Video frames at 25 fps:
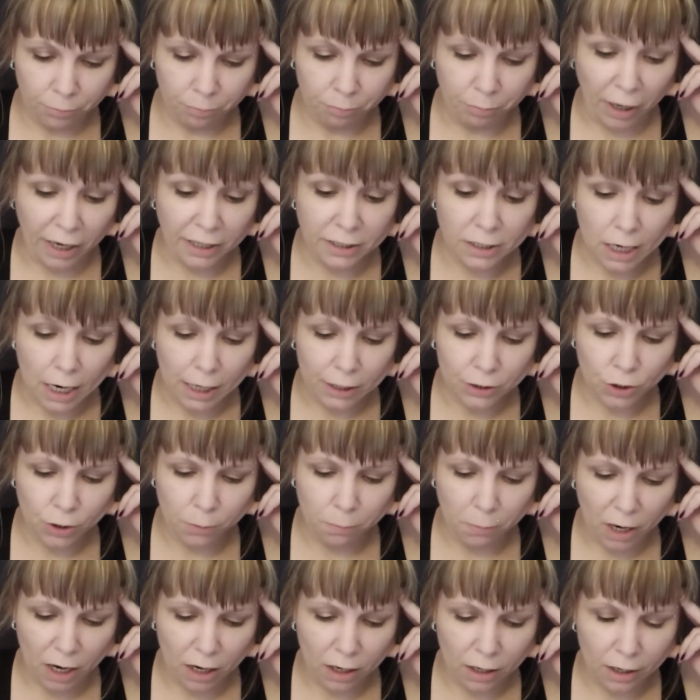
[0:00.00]
by Dr.
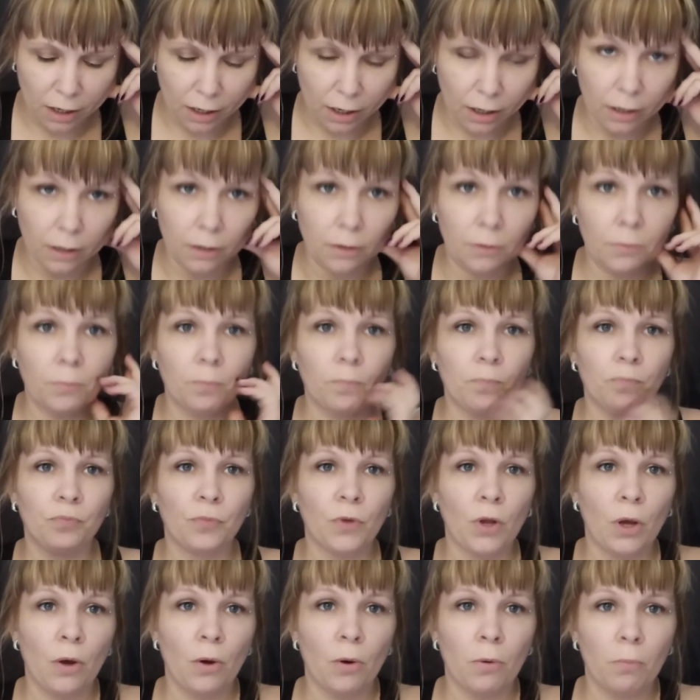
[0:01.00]
Manka.
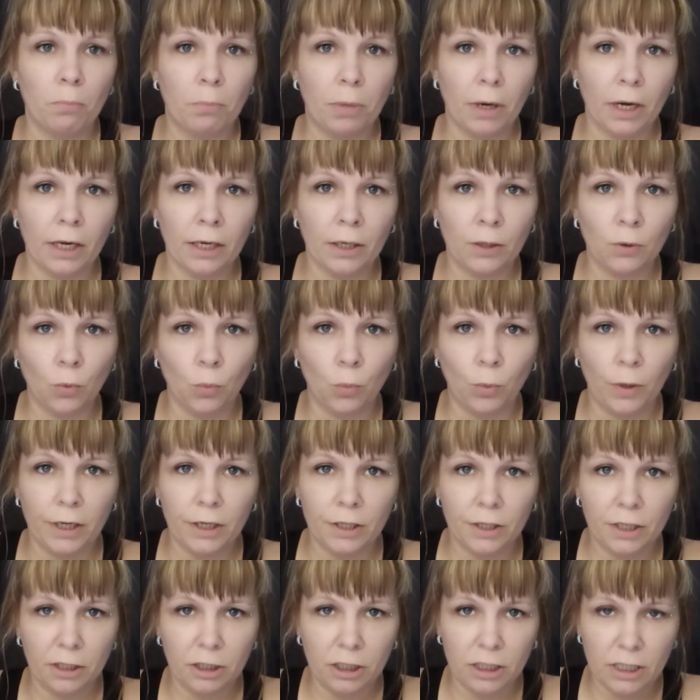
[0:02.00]
But
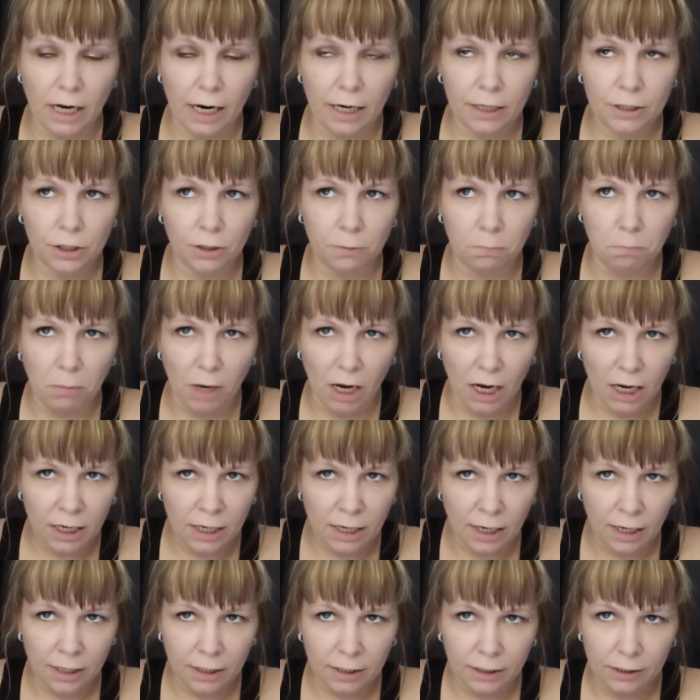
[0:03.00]
where did Dr.
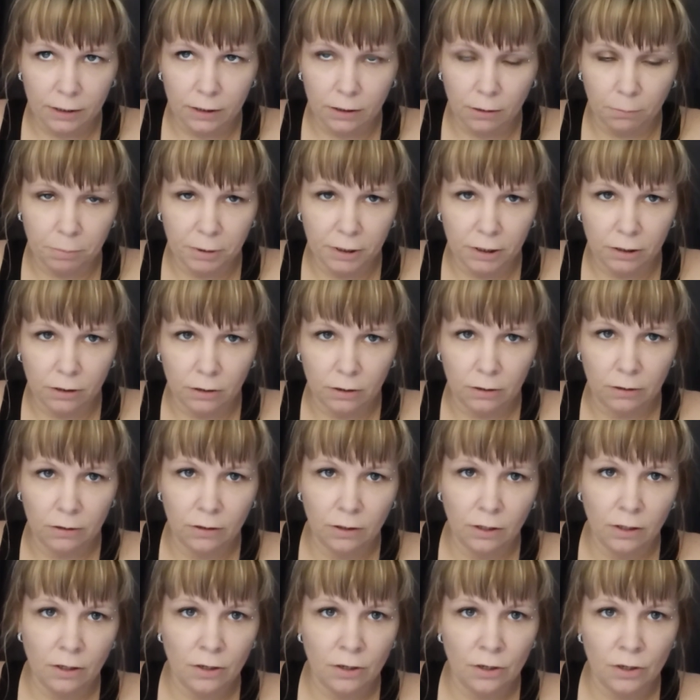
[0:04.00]
Manka get the pill?
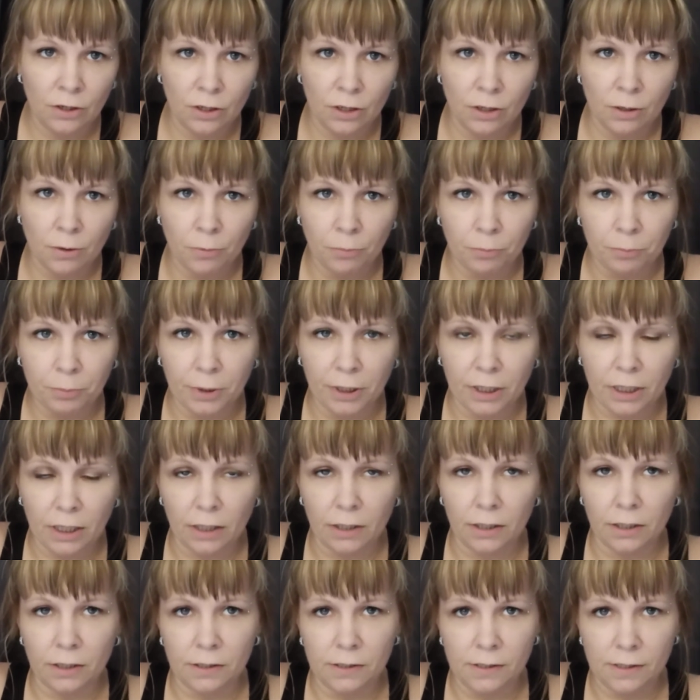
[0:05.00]

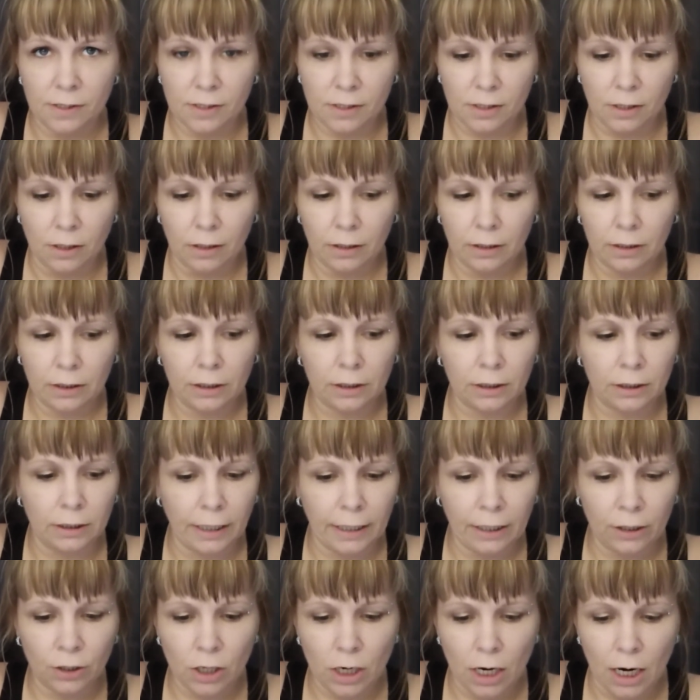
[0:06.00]
Because
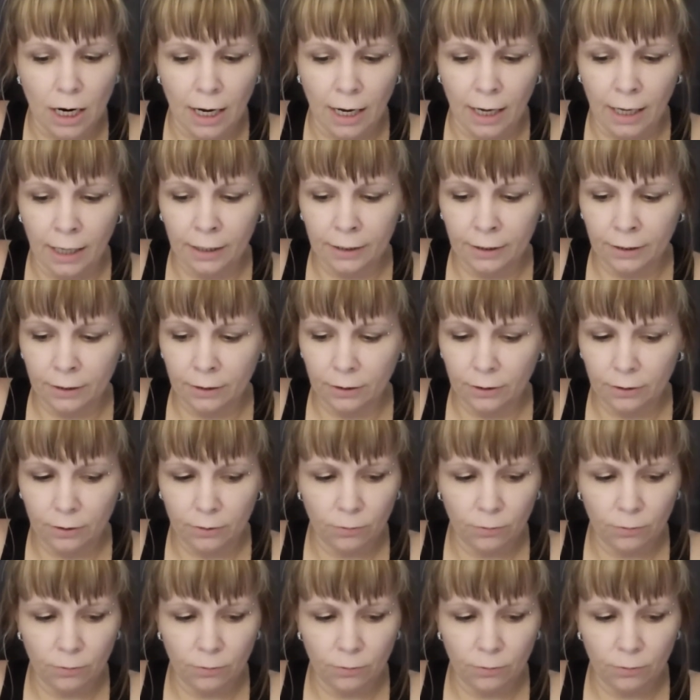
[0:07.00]
later on,